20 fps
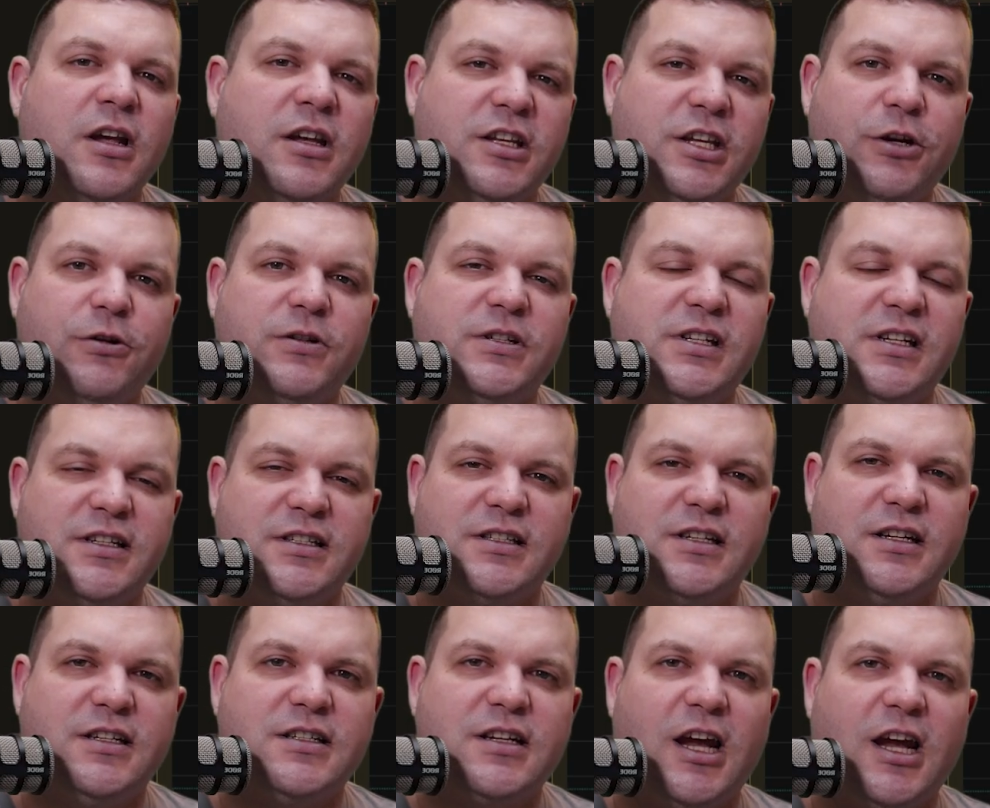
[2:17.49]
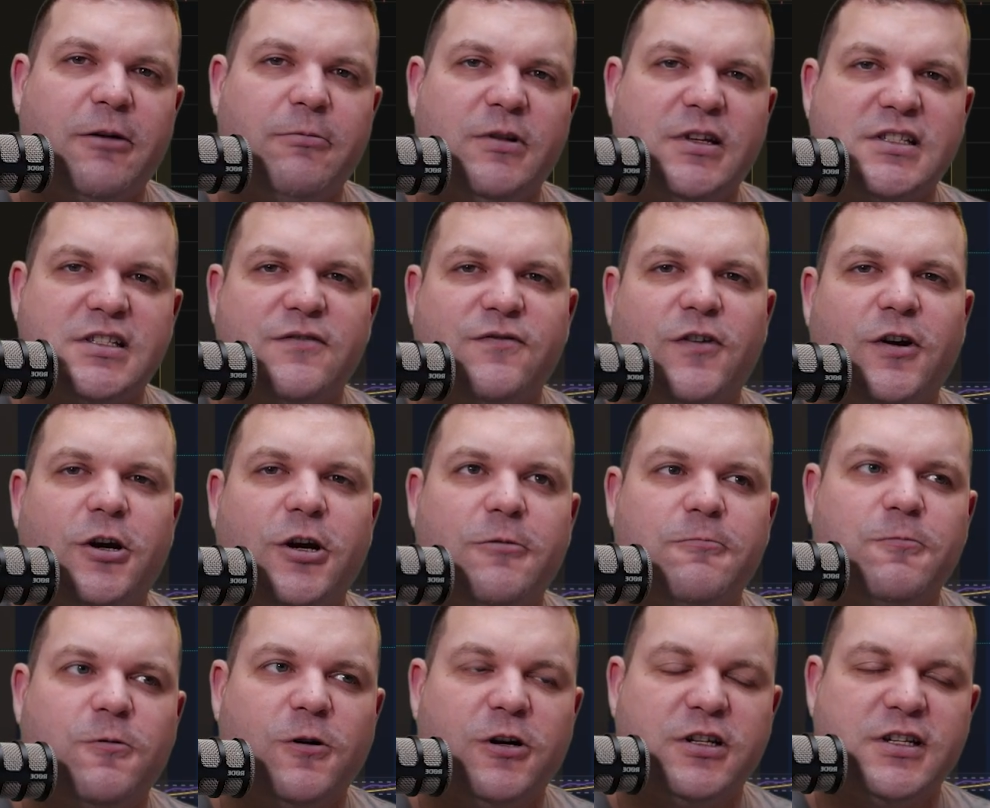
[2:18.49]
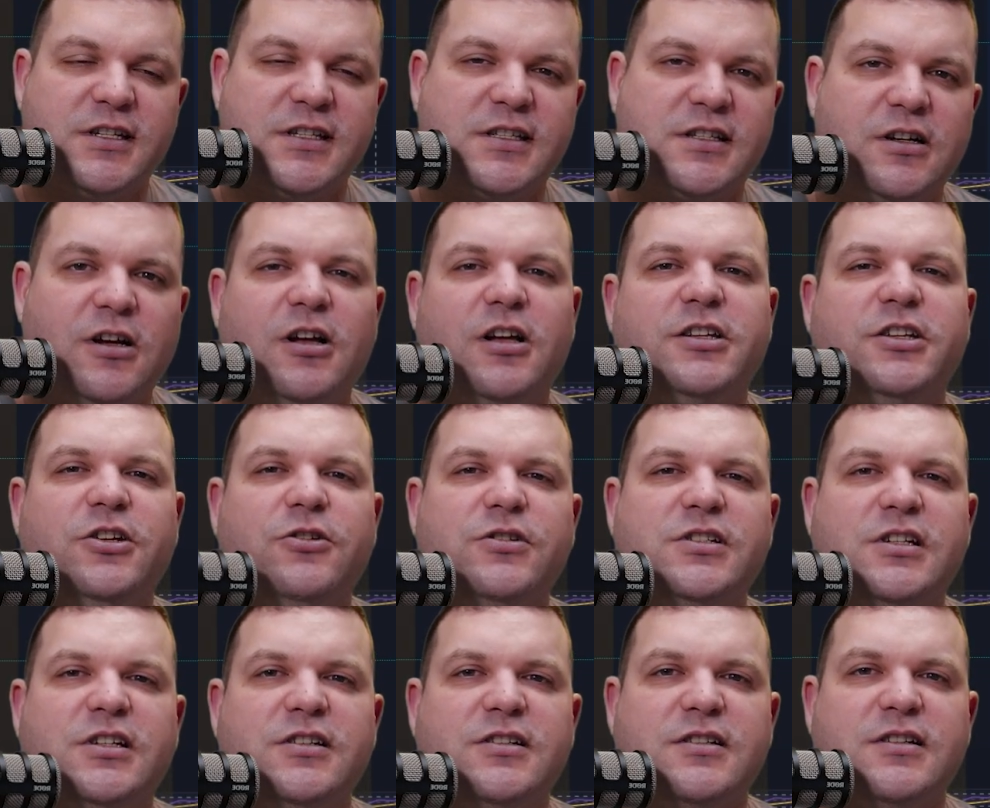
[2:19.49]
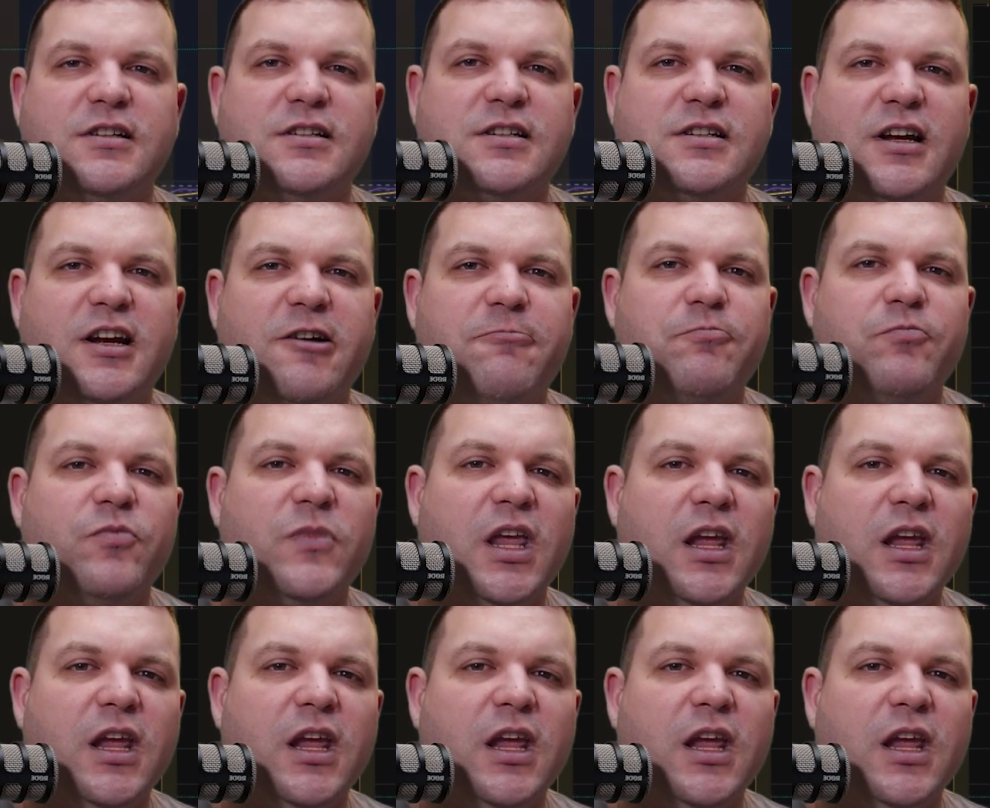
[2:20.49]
UTC time, and this is very important, this is all UTC time,